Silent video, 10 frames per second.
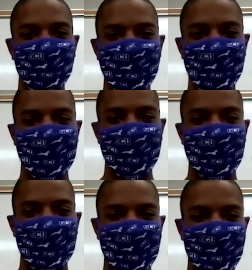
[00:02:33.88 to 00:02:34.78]
you
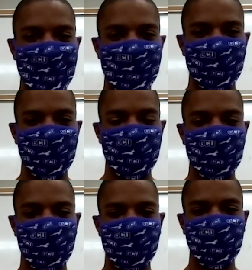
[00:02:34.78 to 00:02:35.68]
just slam it down with the
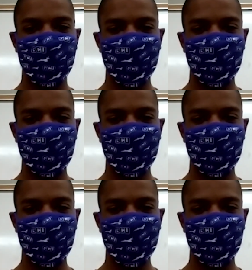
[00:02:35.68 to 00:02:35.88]
ice cold